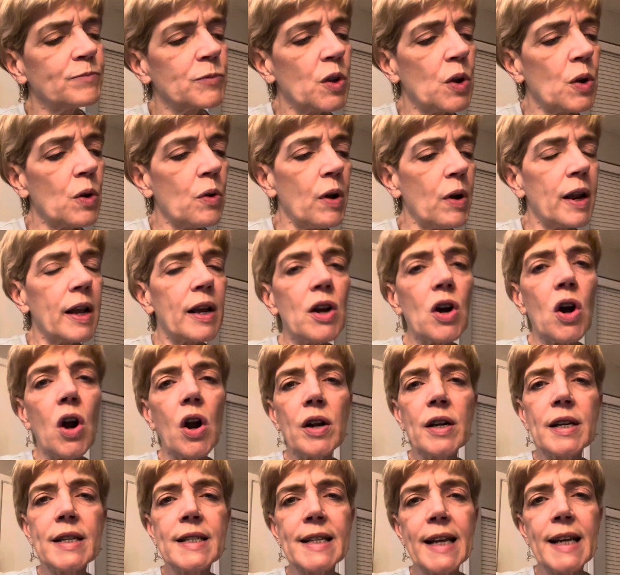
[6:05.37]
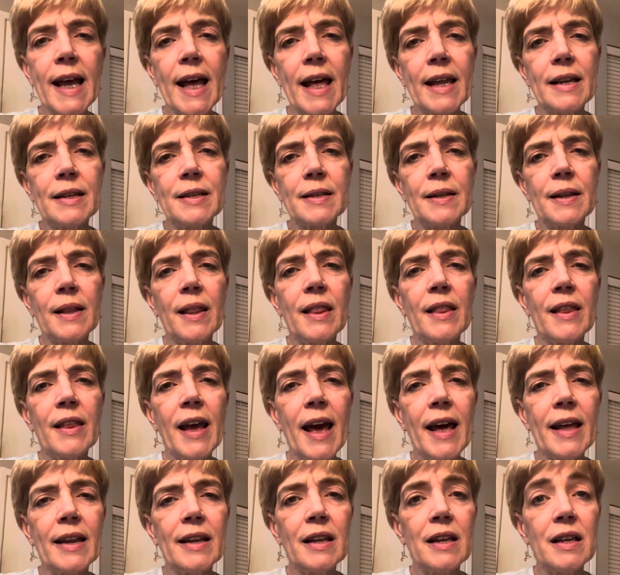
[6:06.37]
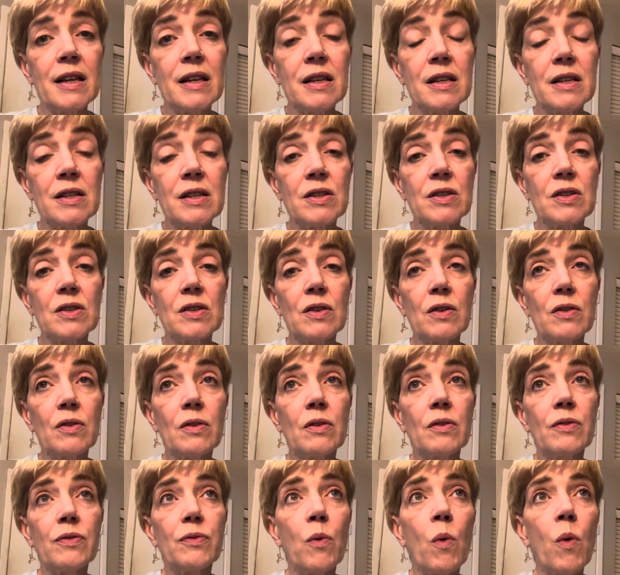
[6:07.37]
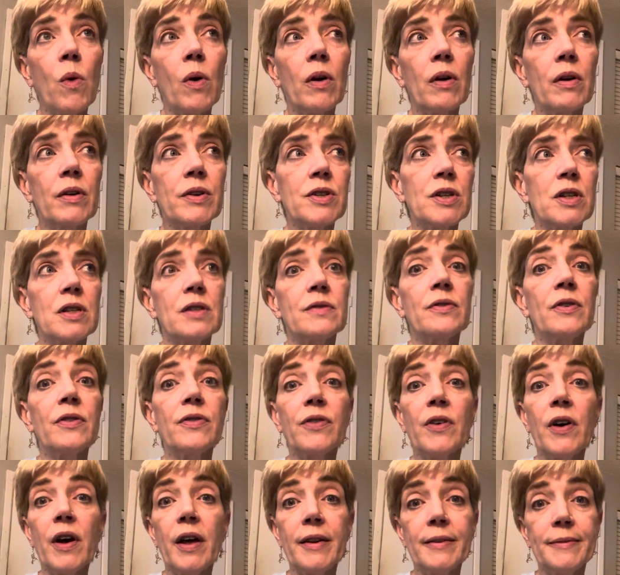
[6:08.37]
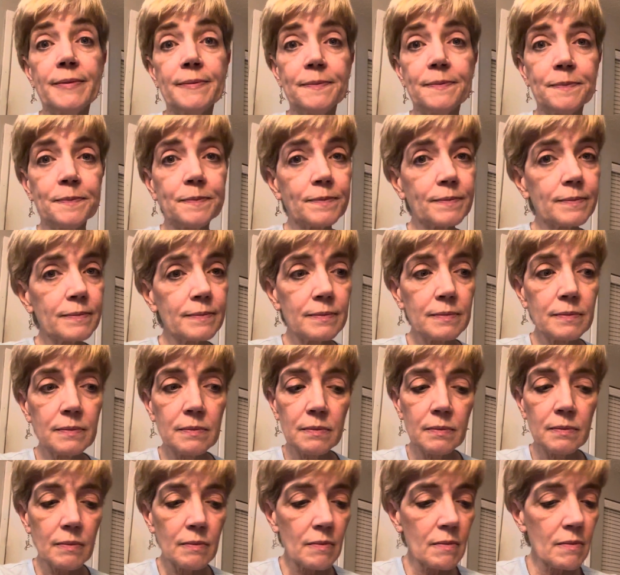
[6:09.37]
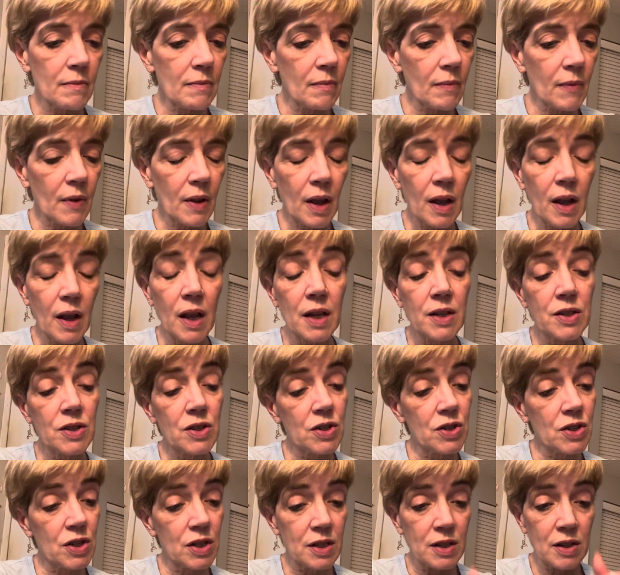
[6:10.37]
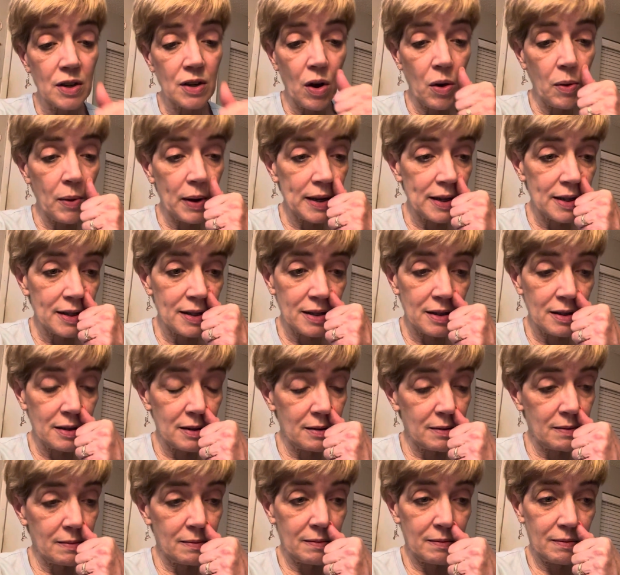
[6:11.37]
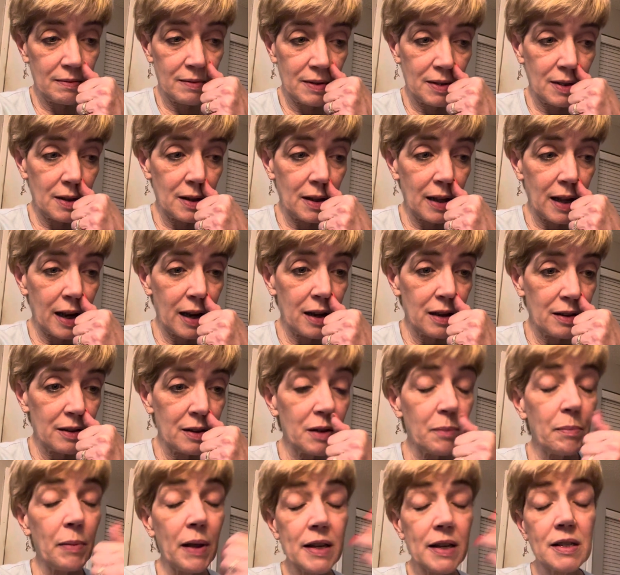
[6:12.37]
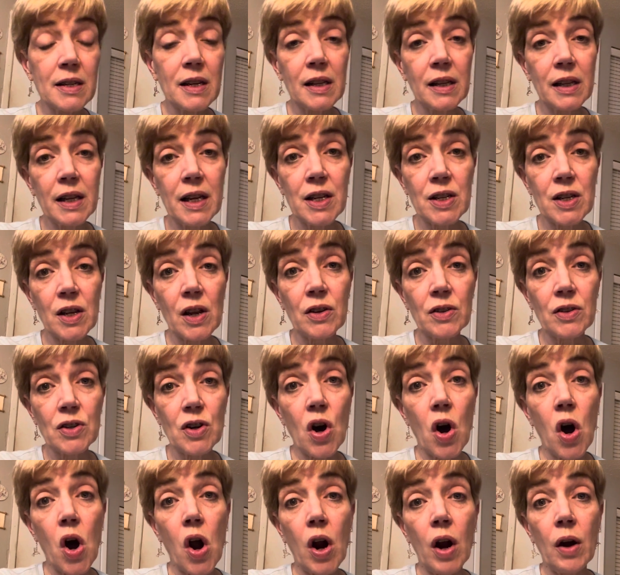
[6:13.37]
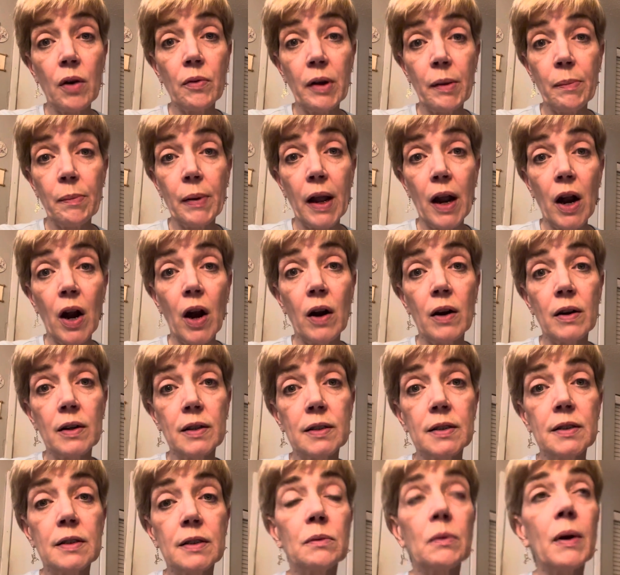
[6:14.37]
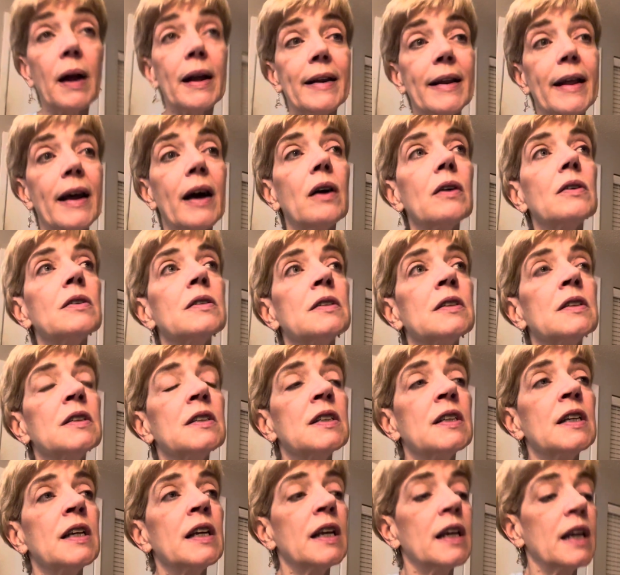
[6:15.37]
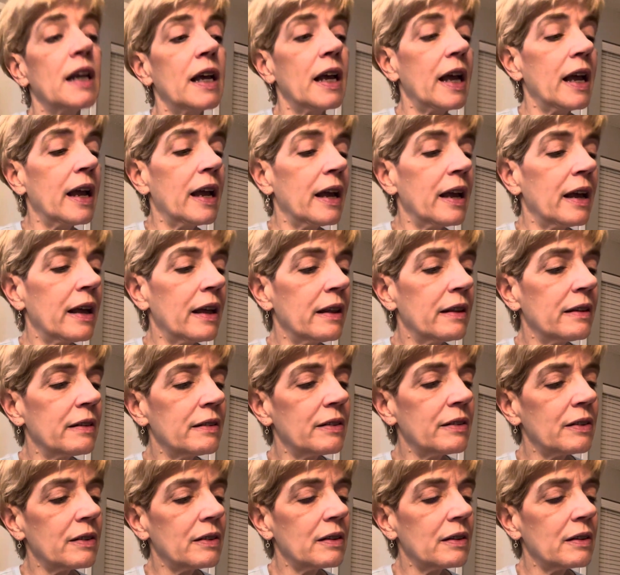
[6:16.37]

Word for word: credit card debt that is for just for fun. It's just always like the basically is on car repair right now. And